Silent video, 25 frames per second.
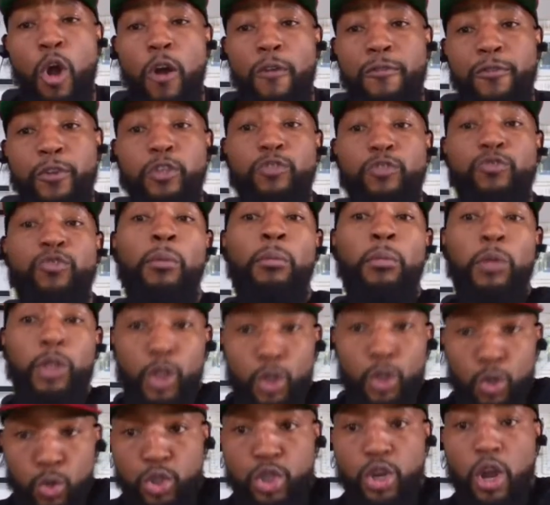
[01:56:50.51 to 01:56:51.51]
offers from
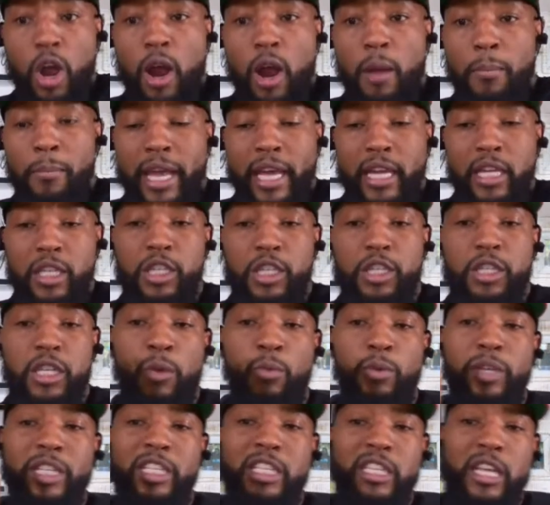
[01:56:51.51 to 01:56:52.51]
used car managers,
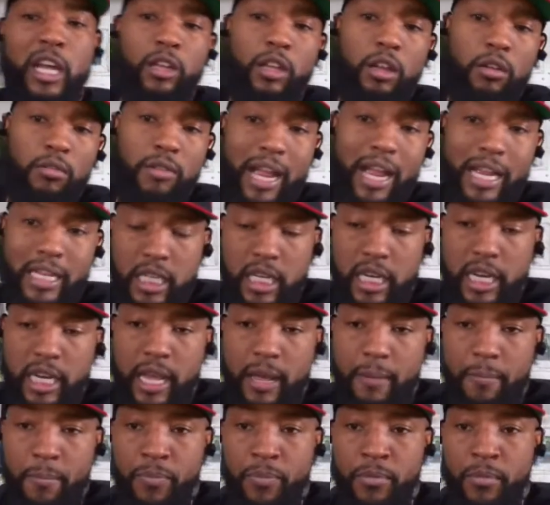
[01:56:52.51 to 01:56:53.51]
and we sell direct to
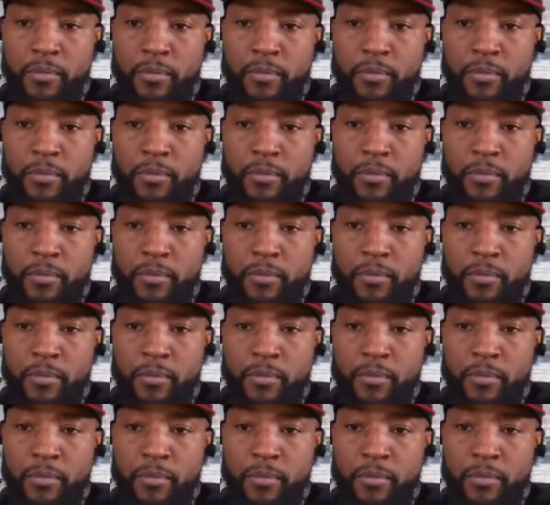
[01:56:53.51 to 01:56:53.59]
them,